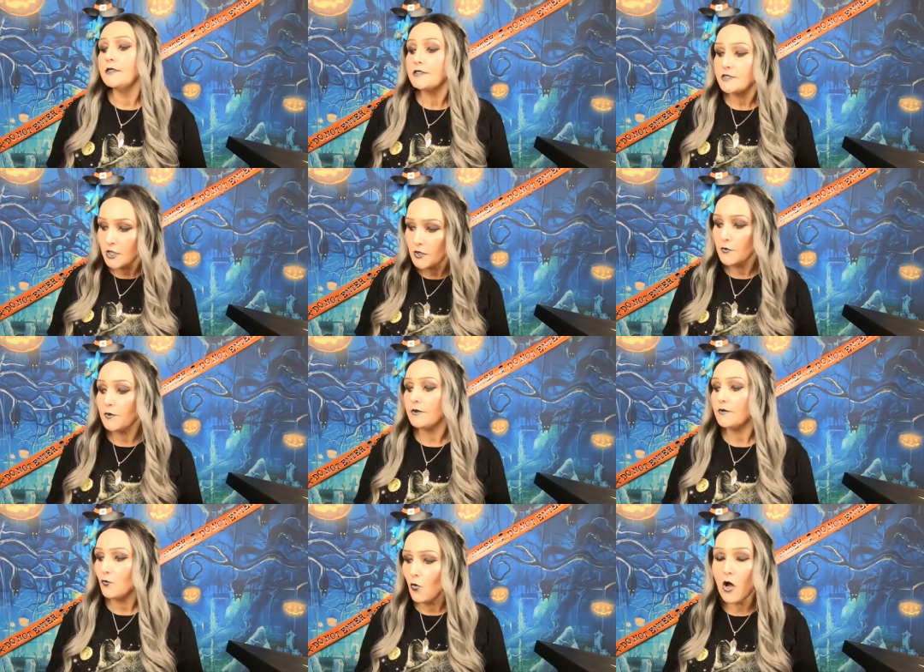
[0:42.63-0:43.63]
So
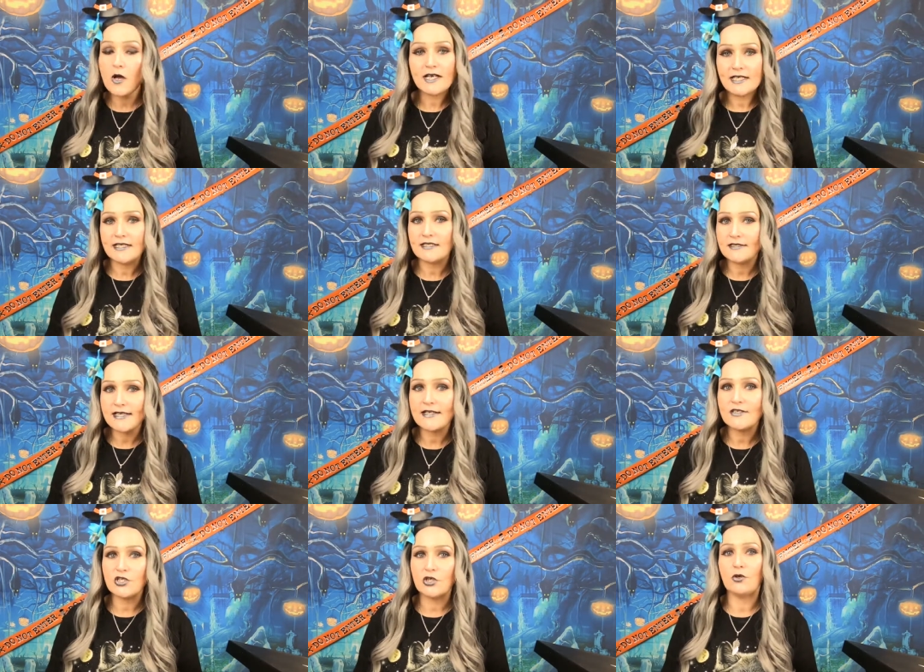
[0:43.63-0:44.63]
walking is
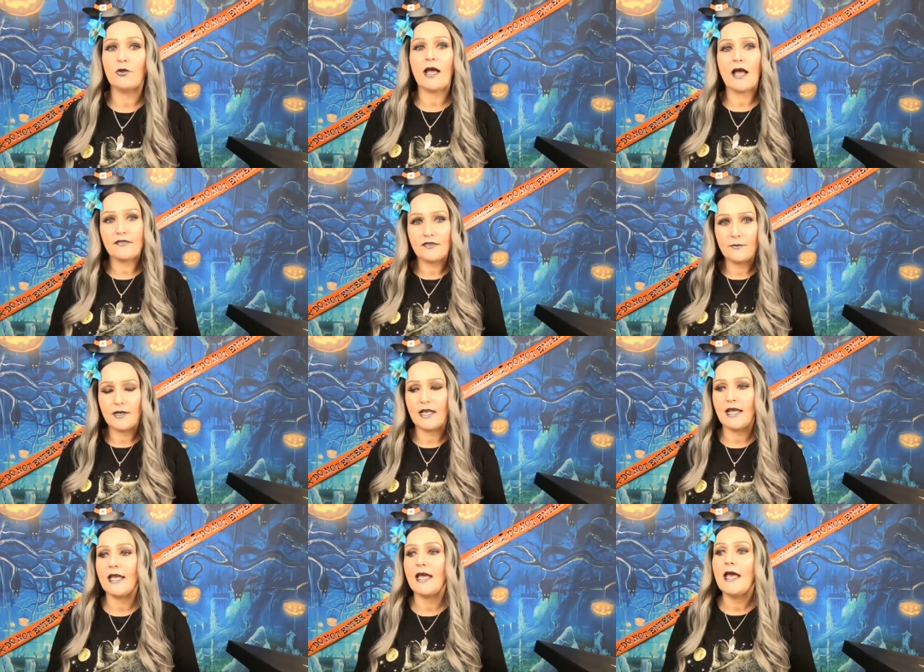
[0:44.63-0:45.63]
essential at the
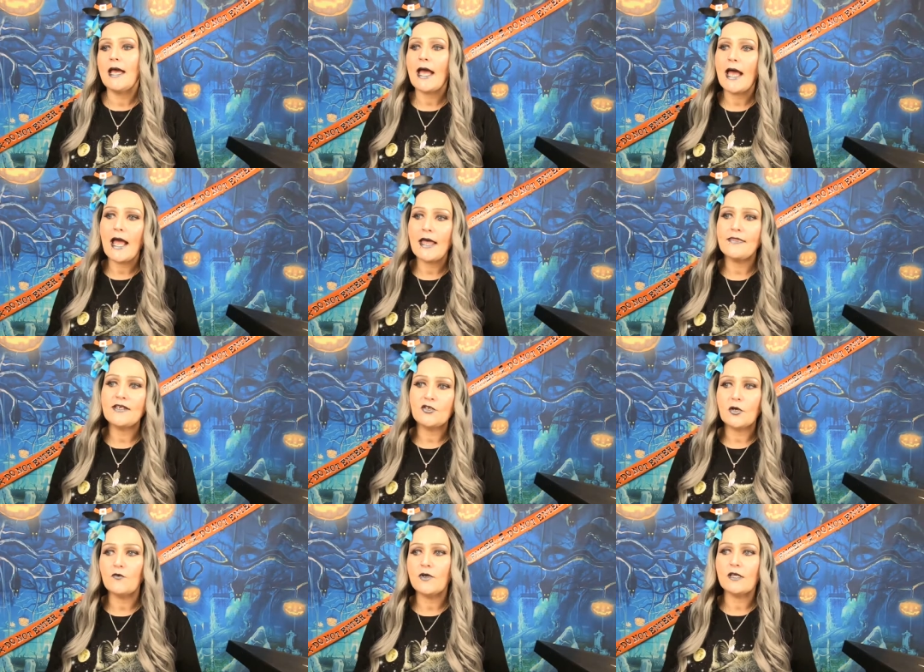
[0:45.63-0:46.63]
minute, and they
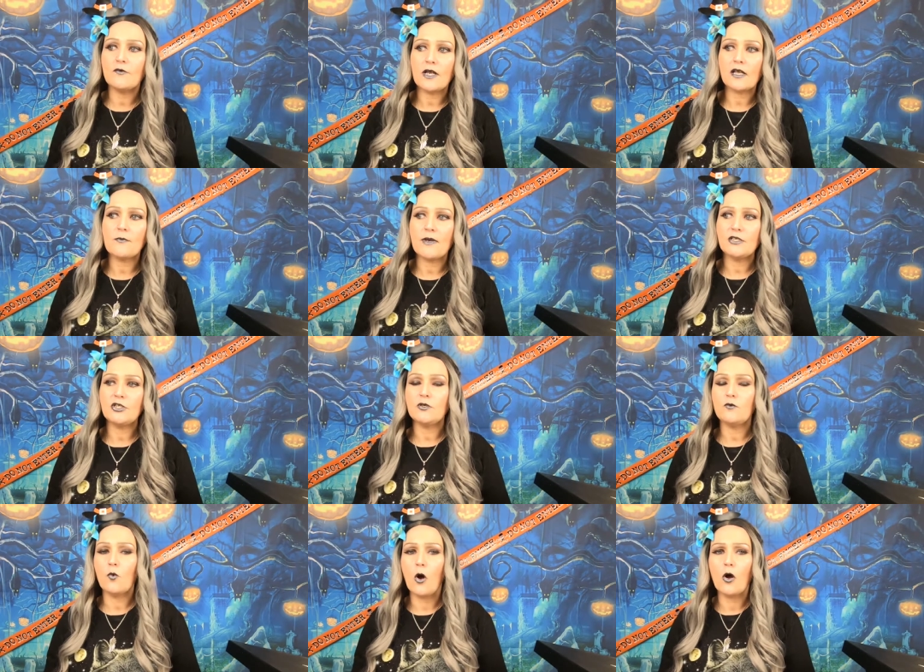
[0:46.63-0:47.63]
don't really recommend
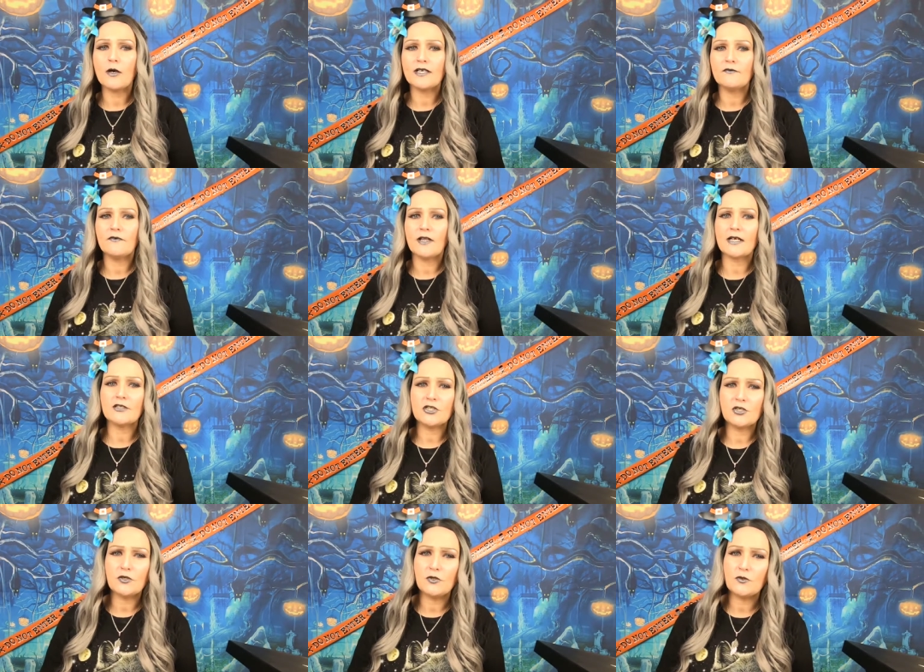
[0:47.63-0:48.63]
you walking for like
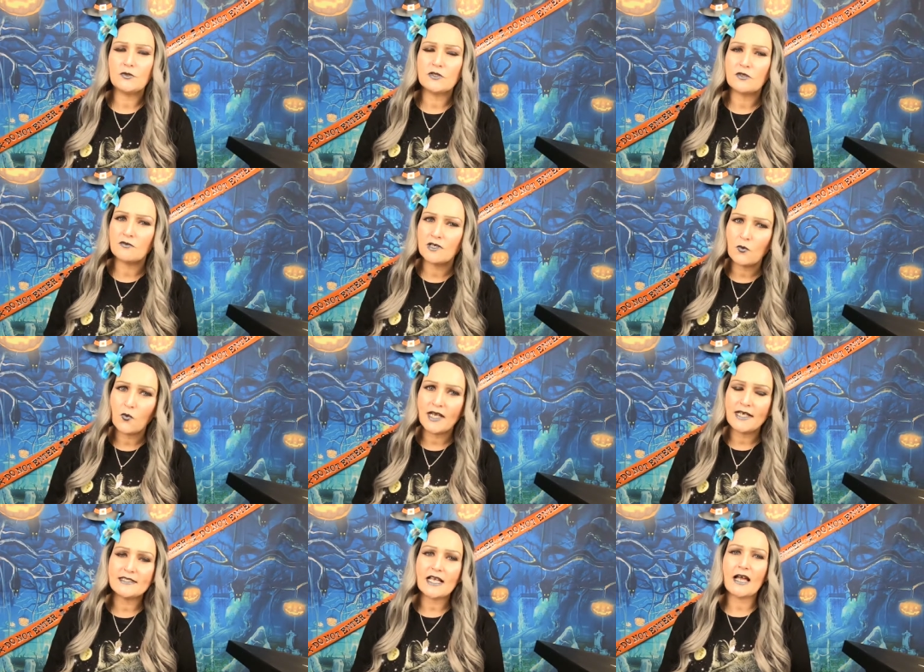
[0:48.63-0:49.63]
two to three
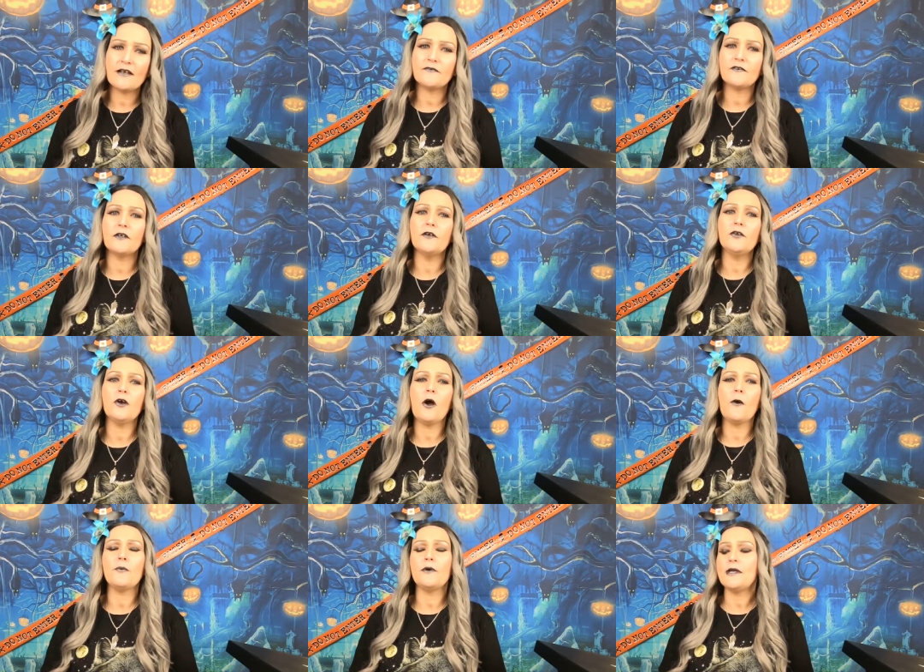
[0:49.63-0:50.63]
weeks after your
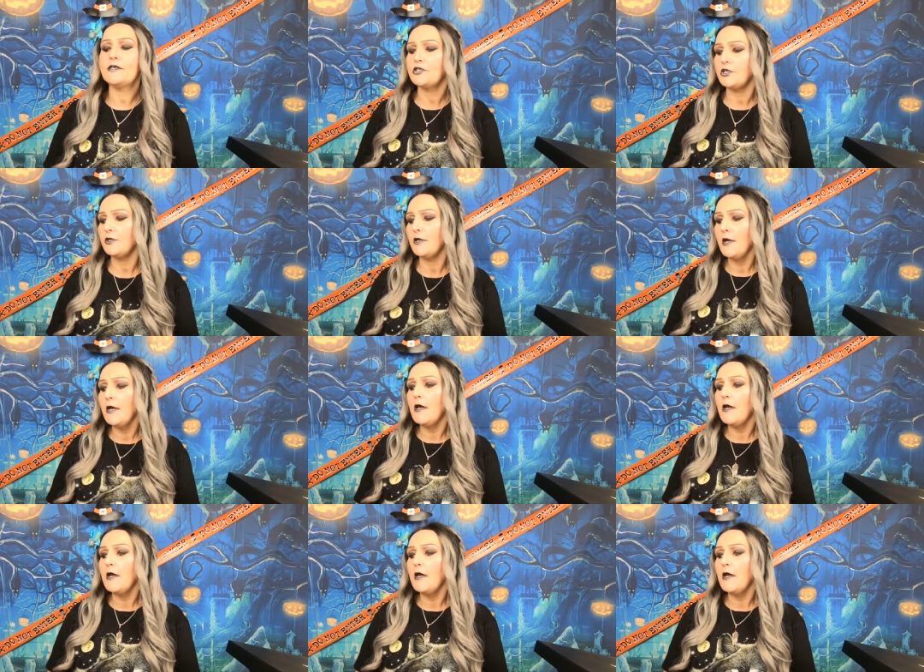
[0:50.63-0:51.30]
operation,